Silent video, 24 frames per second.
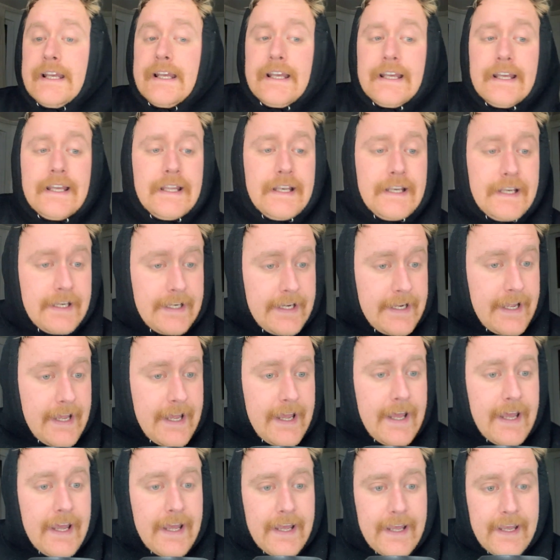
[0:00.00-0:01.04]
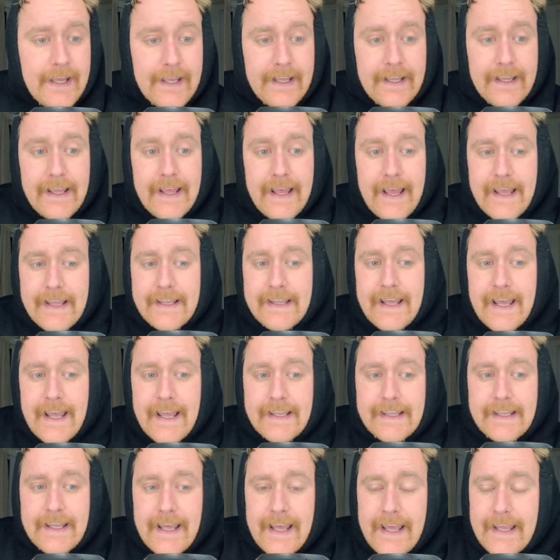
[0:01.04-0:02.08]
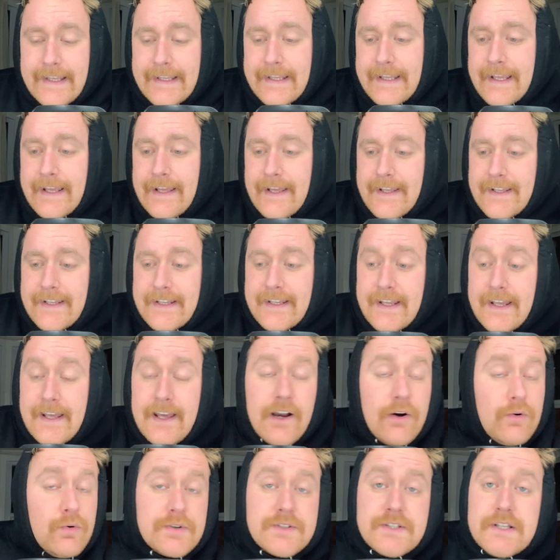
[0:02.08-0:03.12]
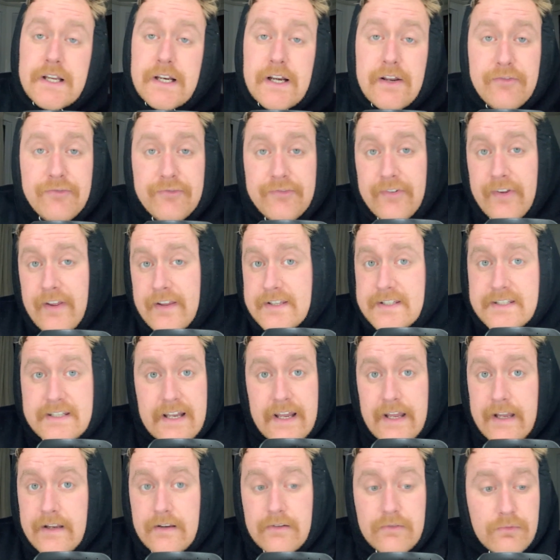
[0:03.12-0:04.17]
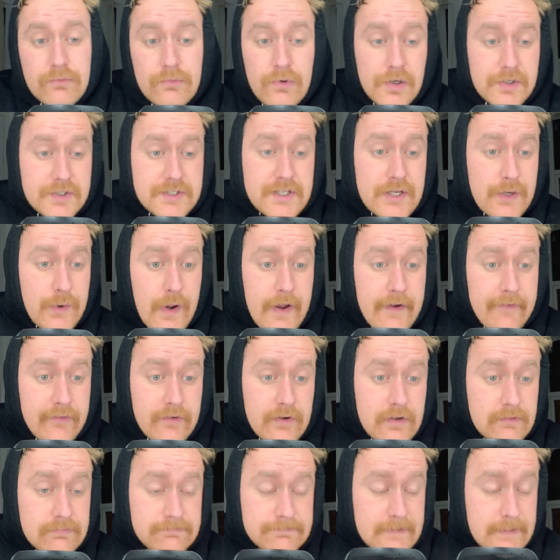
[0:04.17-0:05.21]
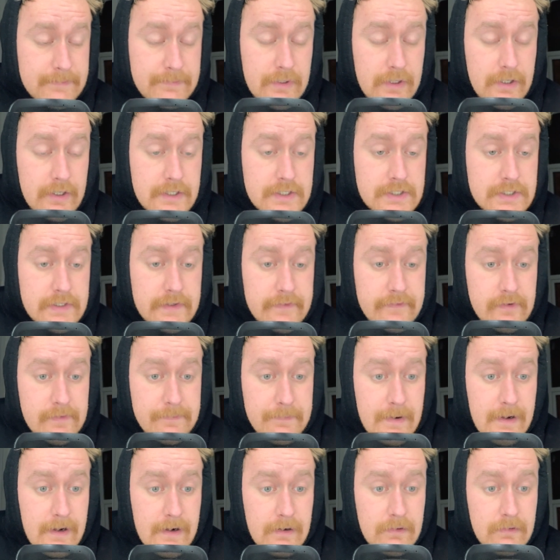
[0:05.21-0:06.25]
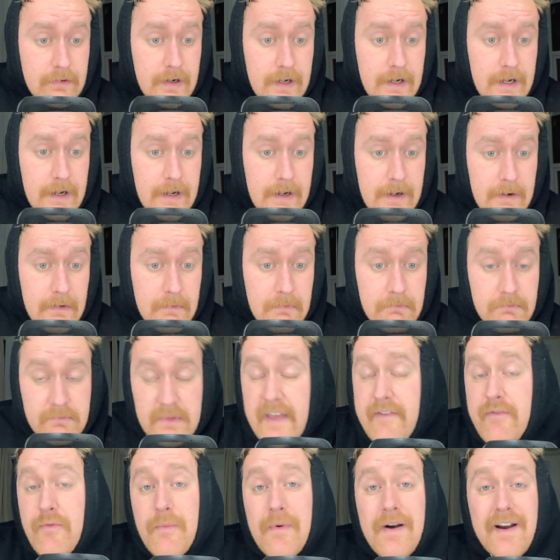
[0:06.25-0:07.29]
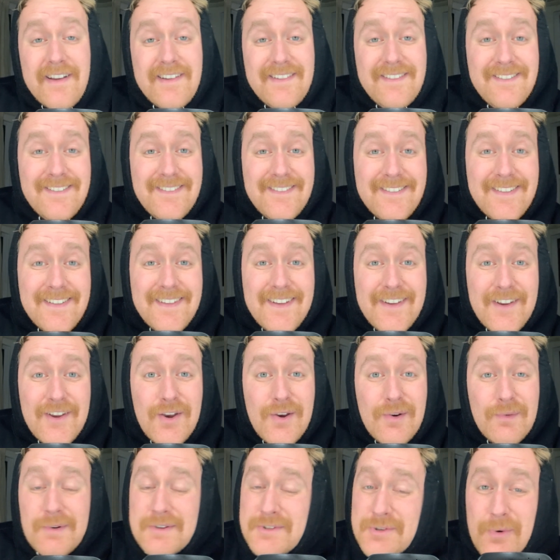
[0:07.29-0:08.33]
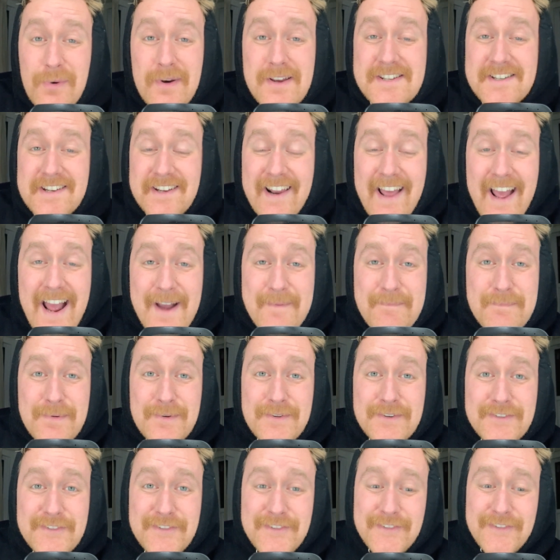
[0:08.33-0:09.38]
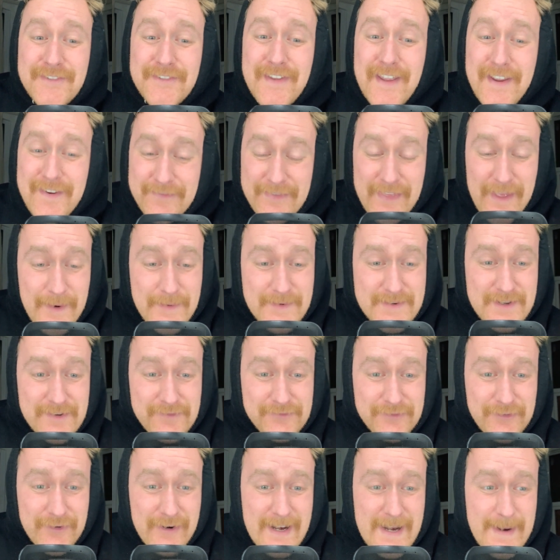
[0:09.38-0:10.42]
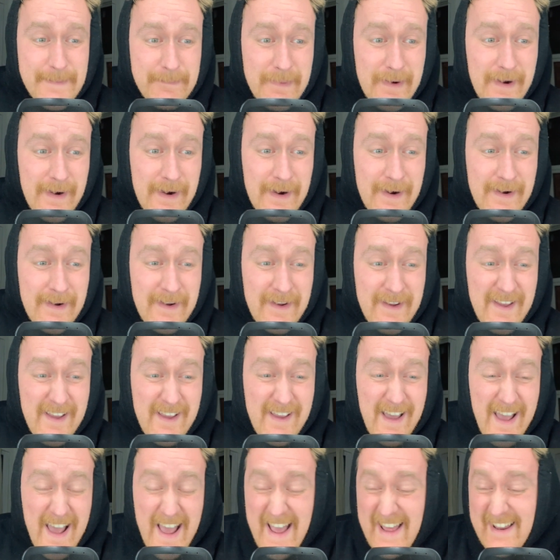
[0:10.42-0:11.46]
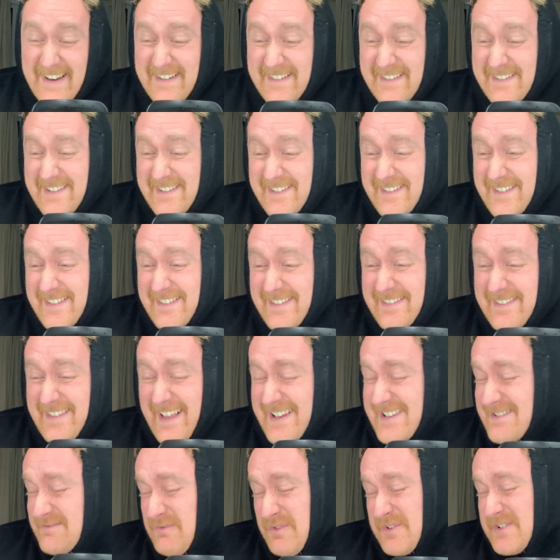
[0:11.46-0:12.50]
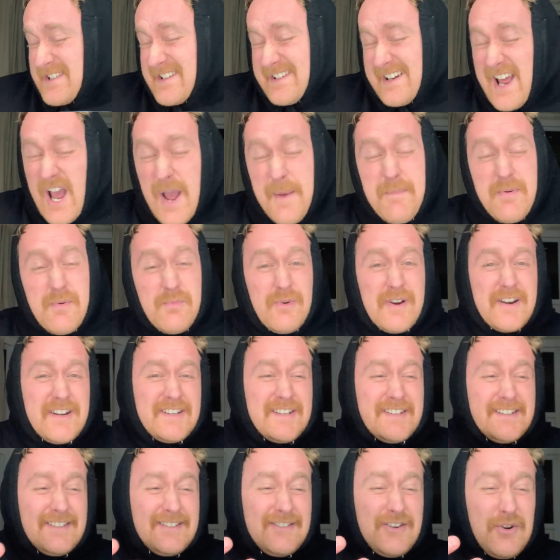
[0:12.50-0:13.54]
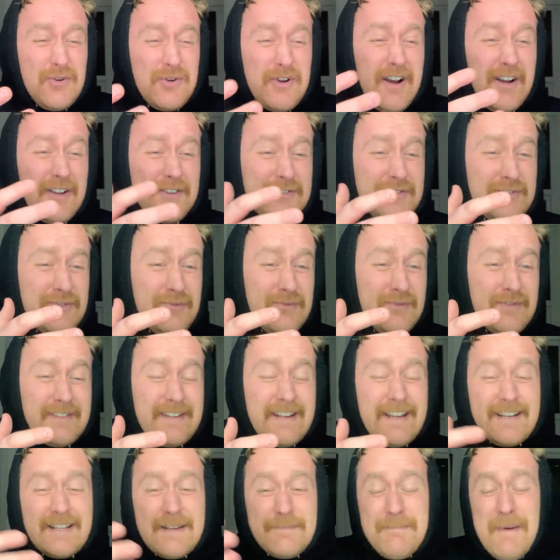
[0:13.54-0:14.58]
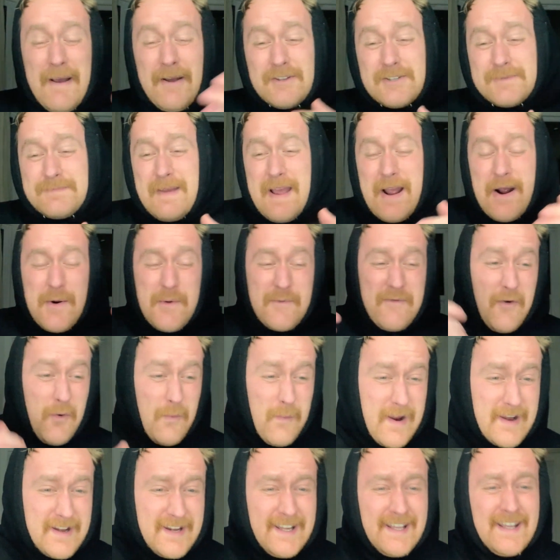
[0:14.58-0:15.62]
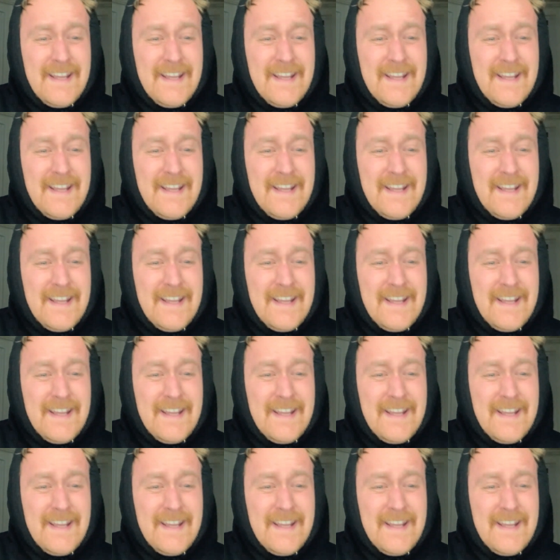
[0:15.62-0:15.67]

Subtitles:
And yeah. I wasn't in a fit state whatsoever, to be honest with you, pal. Never mind. Was always going to happen if there was a free bar. And that's what's going to happen when Newcastle need to bounce back with a win